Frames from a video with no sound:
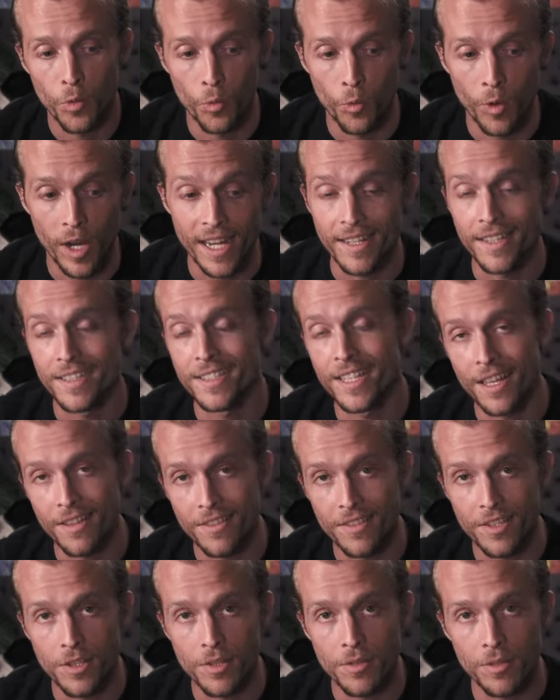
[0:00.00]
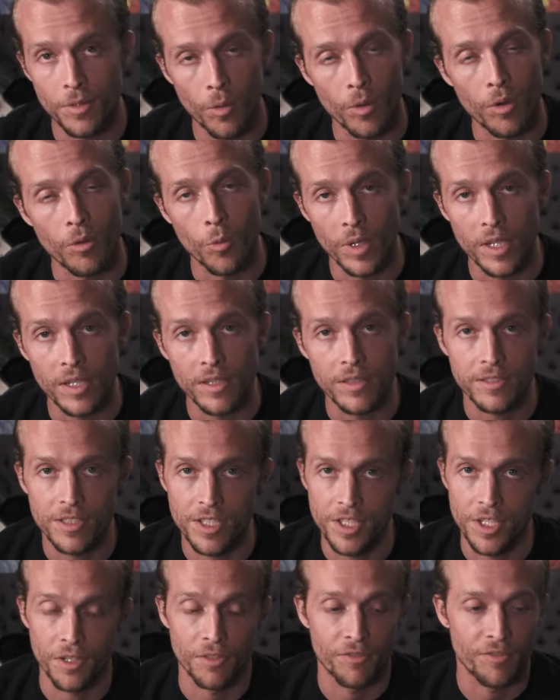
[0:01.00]
write a death note or will
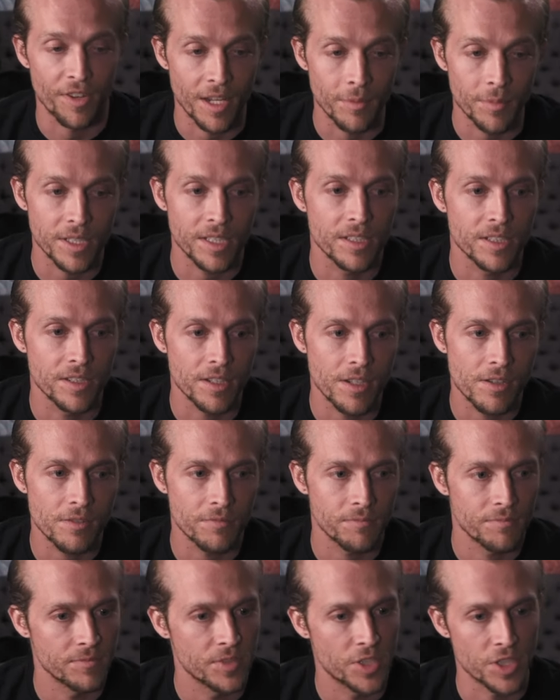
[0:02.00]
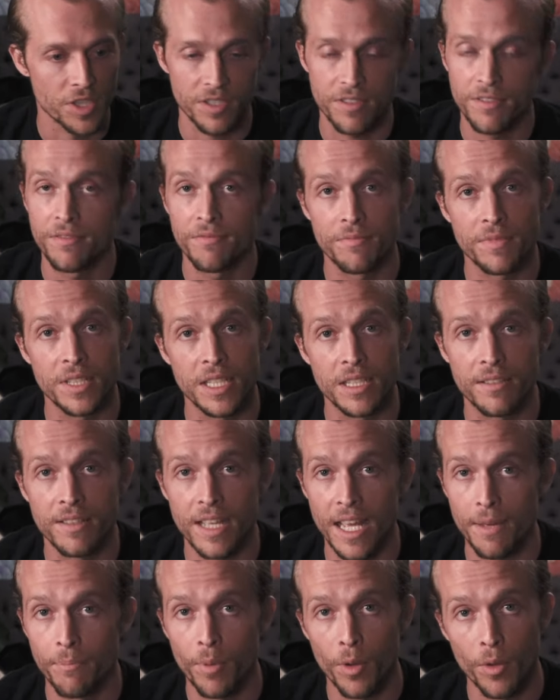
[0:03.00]
to your family, you know, just
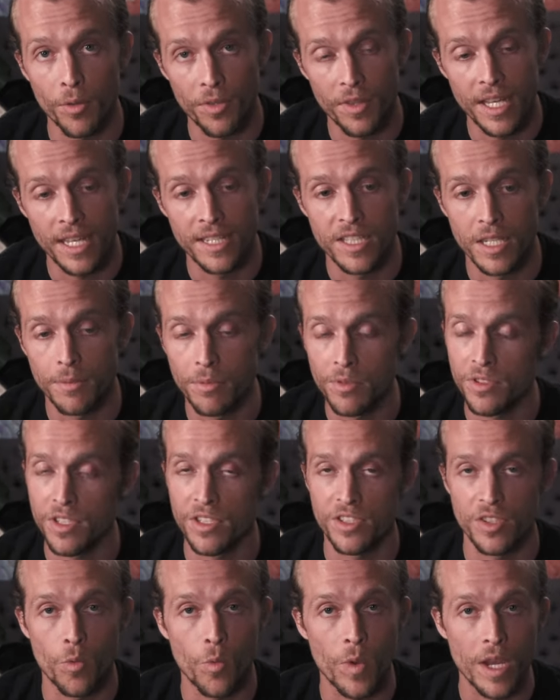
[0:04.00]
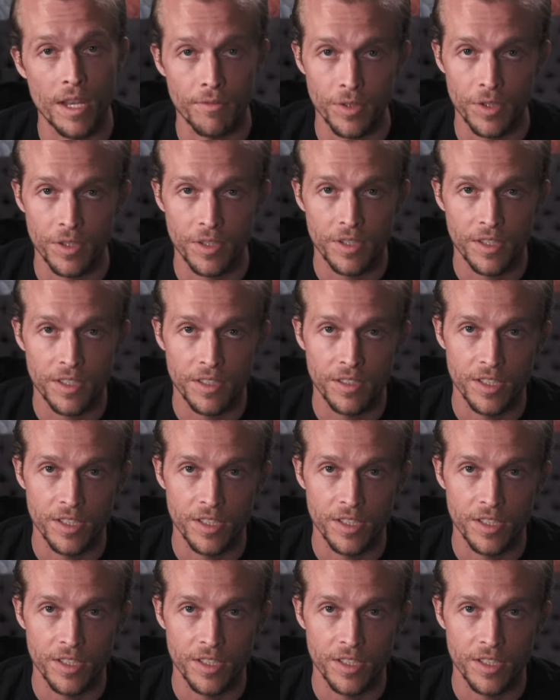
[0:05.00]
it both it doubles as a waiver,